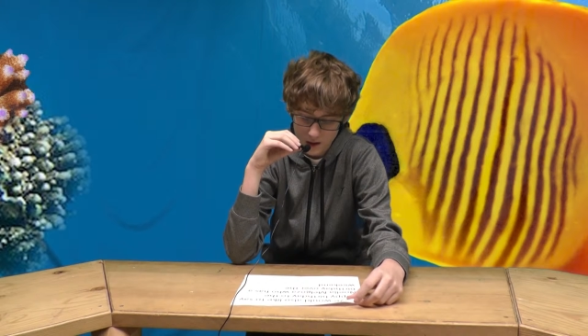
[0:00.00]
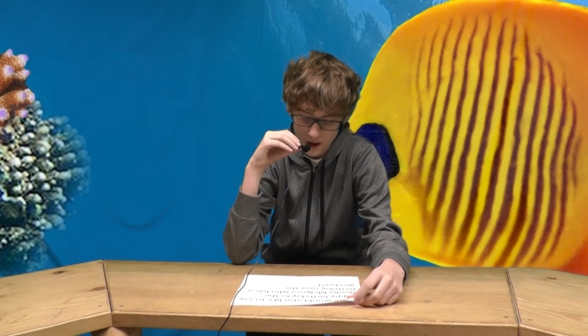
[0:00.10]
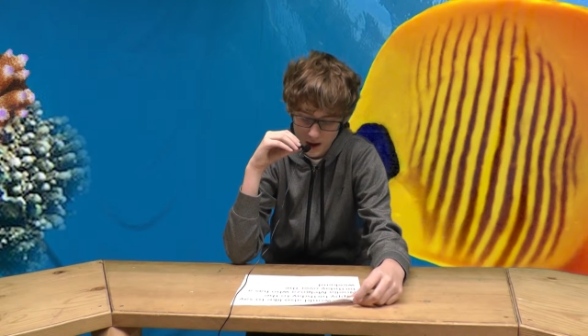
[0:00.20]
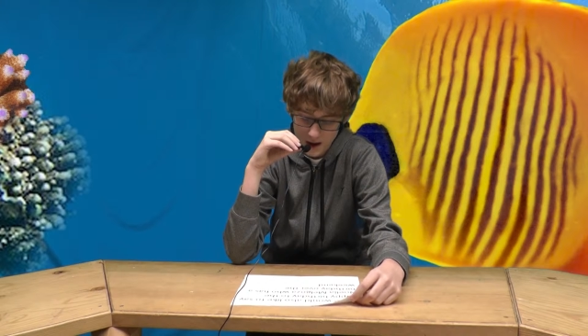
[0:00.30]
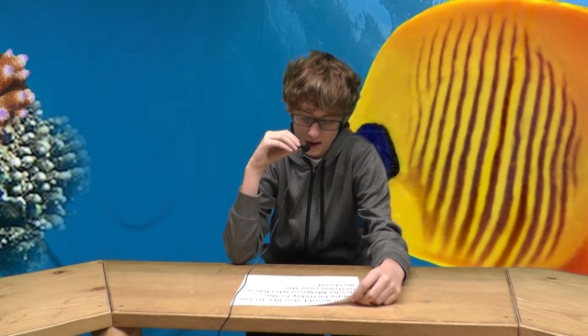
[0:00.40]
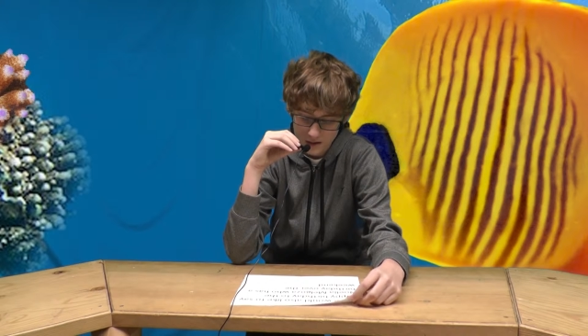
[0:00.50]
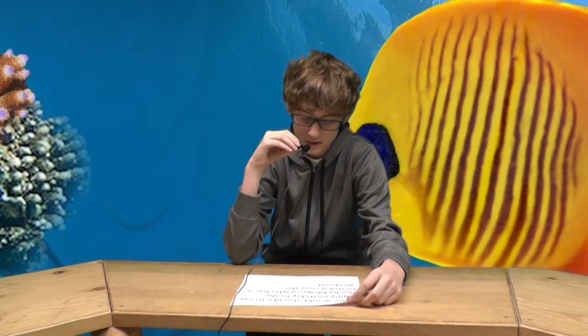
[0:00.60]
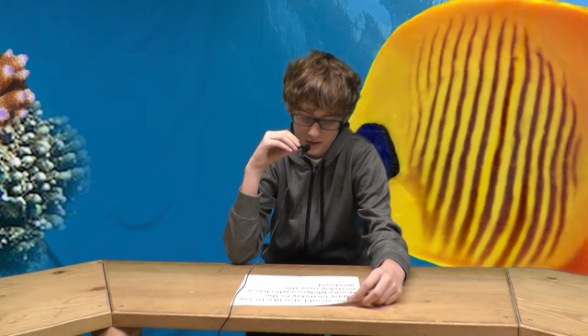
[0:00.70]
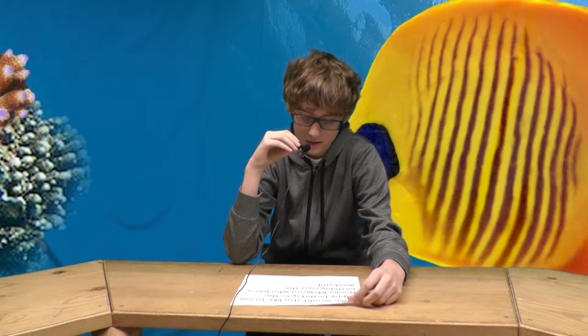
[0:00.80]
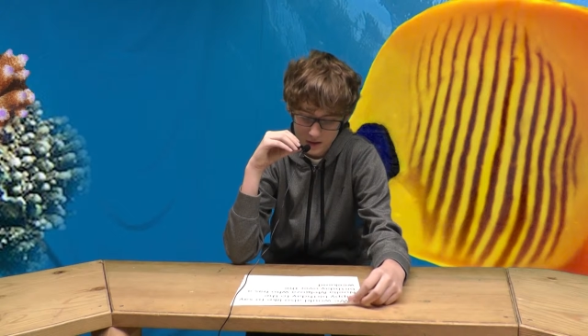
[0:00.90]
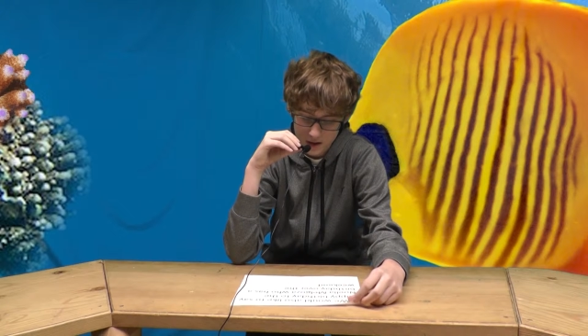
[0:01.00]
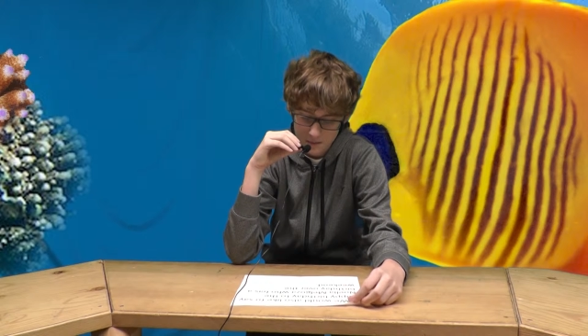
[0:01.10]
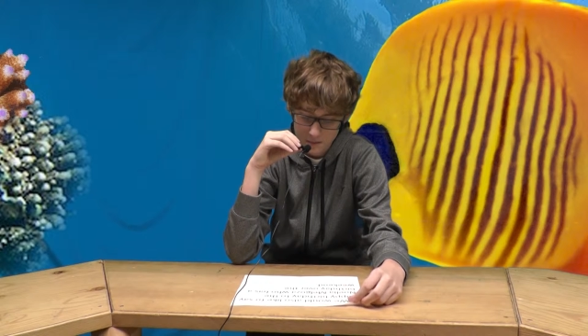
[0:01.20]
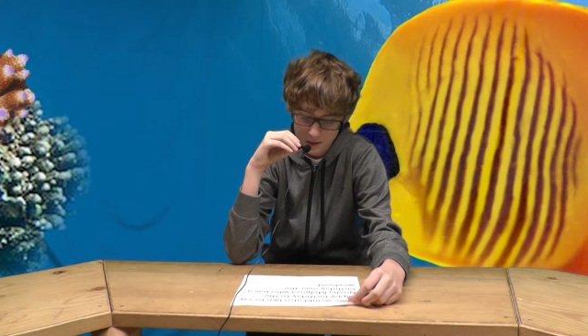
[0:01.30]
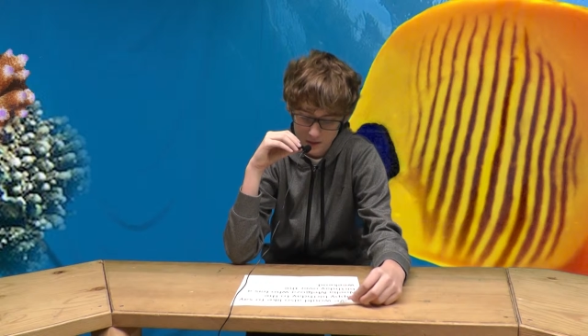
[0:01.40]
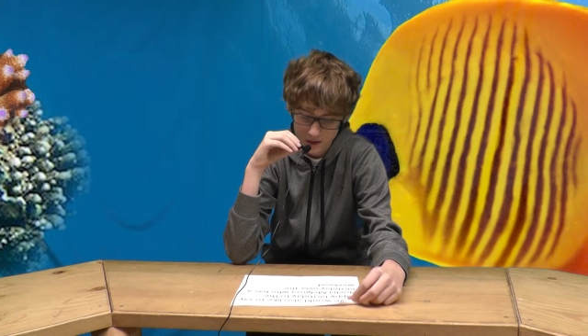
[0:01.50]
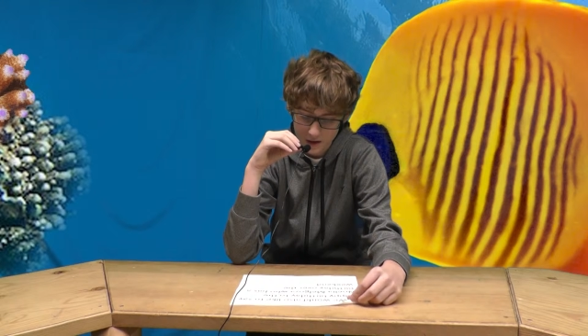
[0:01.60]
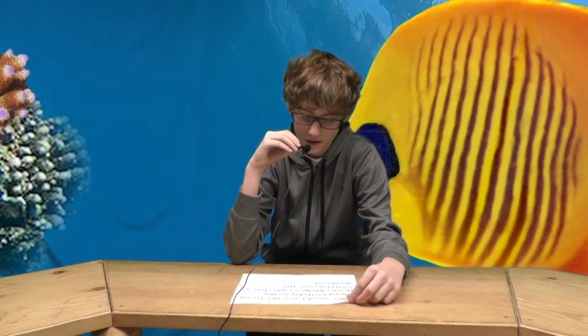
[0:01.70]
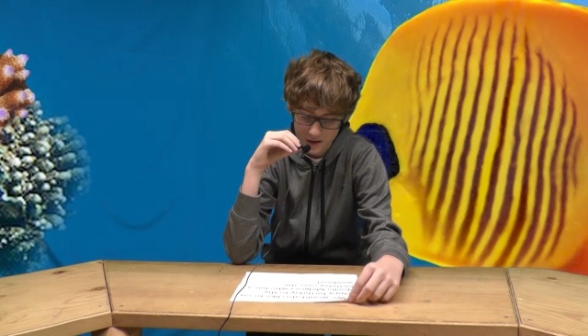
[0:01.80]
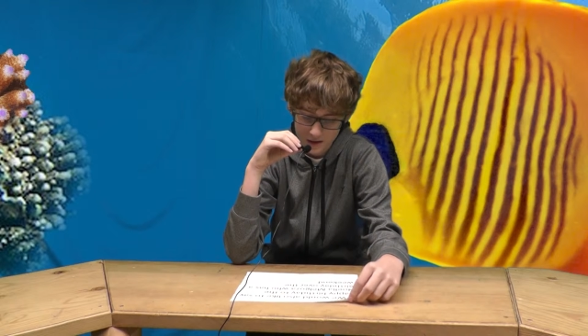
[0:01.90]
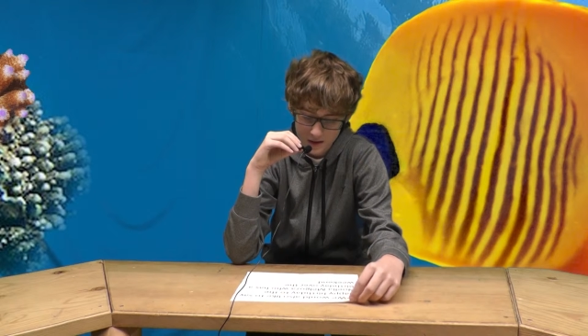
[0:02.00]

has a birthday,